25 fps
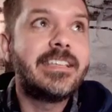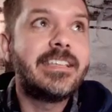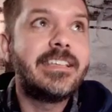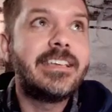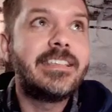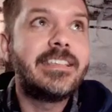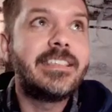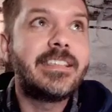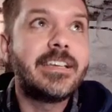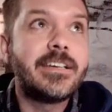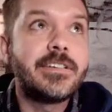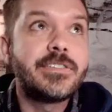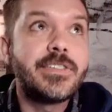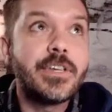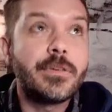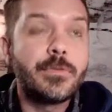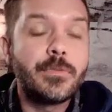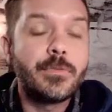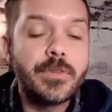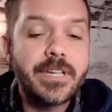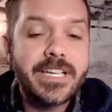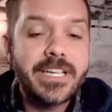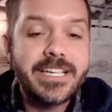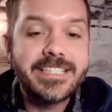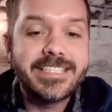there's a
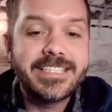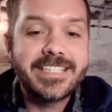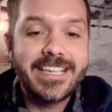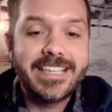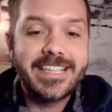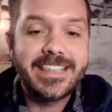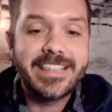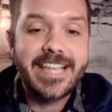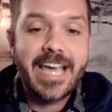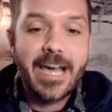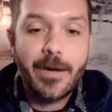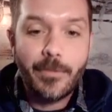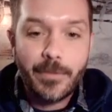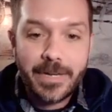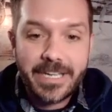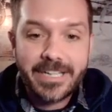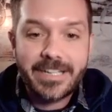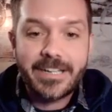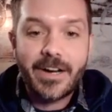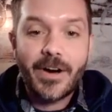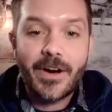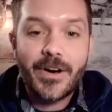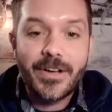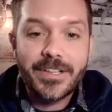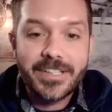reason that we
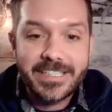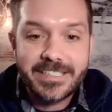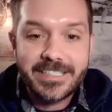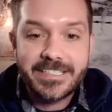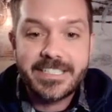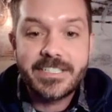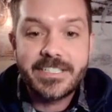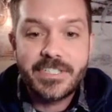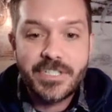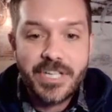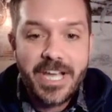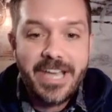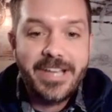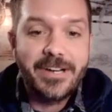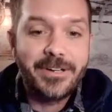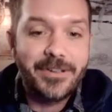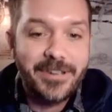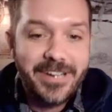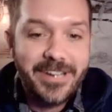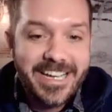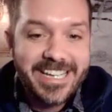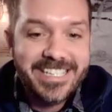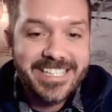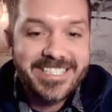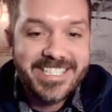call it
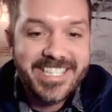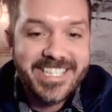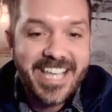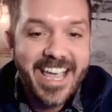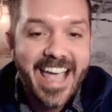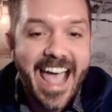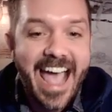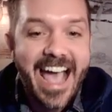degenerates.